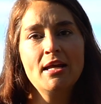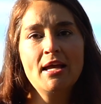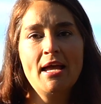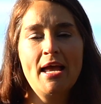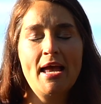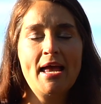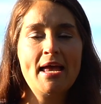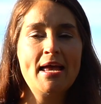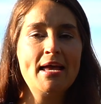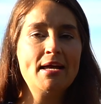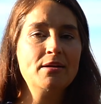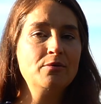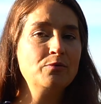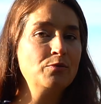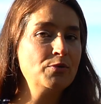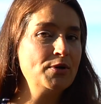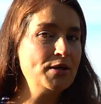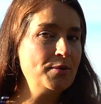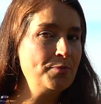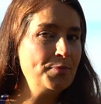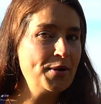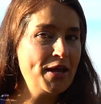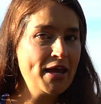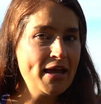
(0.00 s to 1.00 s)
and
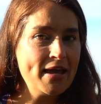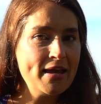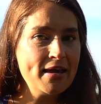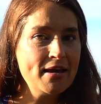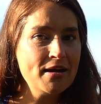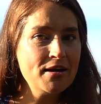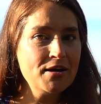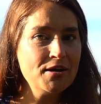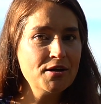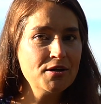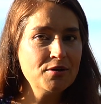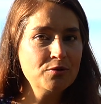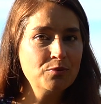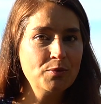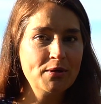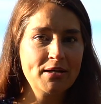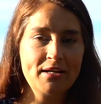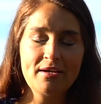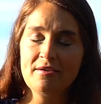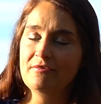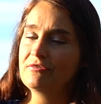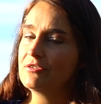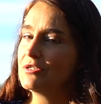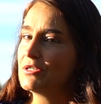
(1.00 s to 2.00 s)
repair
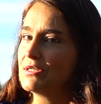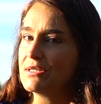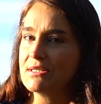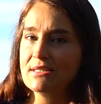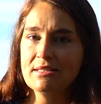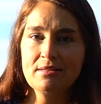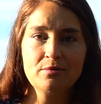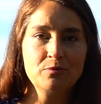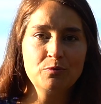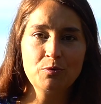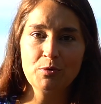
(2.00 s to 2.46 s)
whatever isn't